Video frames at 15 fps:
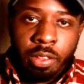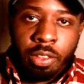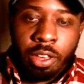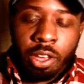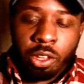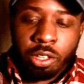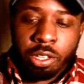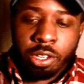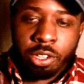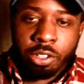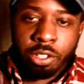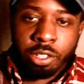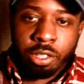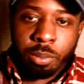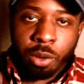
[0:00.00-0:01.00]
The health care
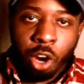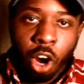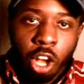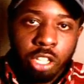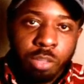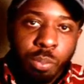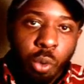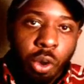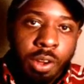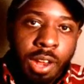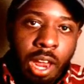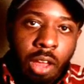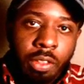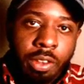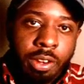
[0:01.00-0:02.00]
system costs more
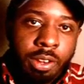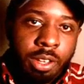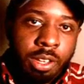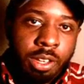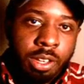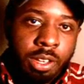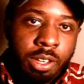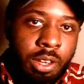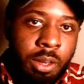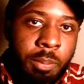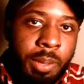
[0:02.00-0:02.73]
now than it does then,